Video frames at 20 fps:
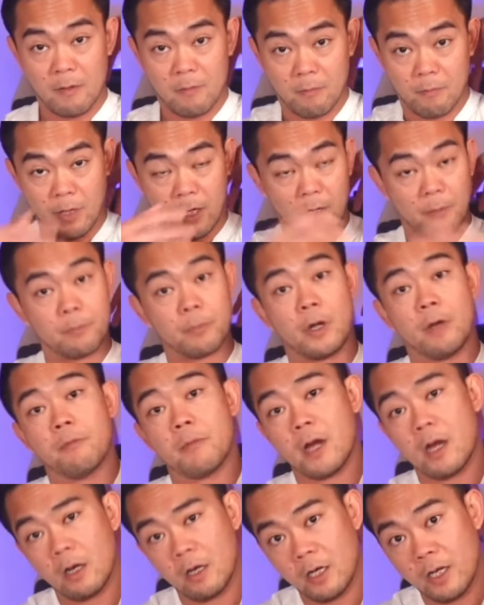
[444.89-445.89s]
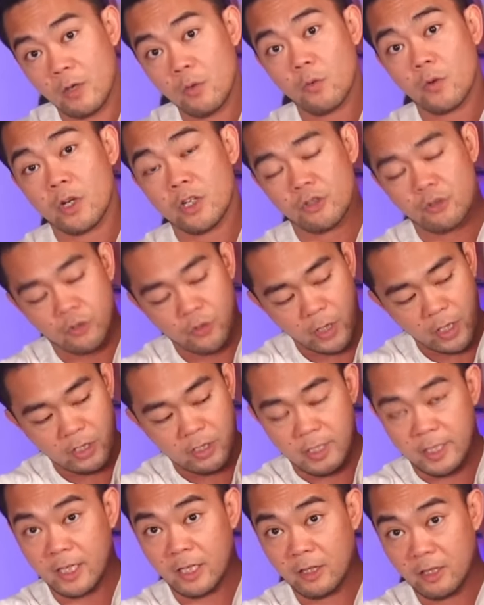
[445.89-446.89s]
but primarily we're
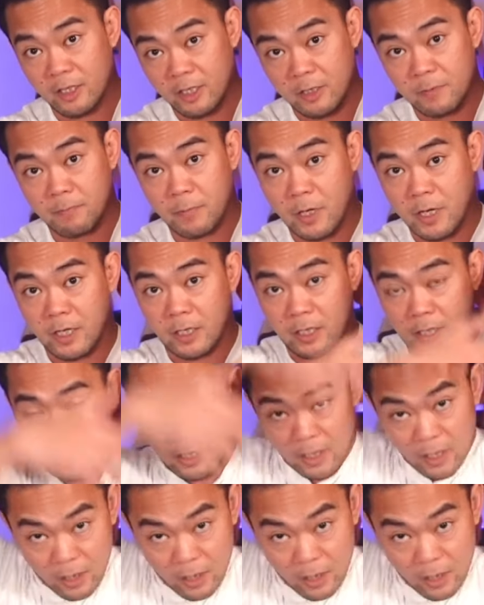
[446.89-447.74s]
stretching this part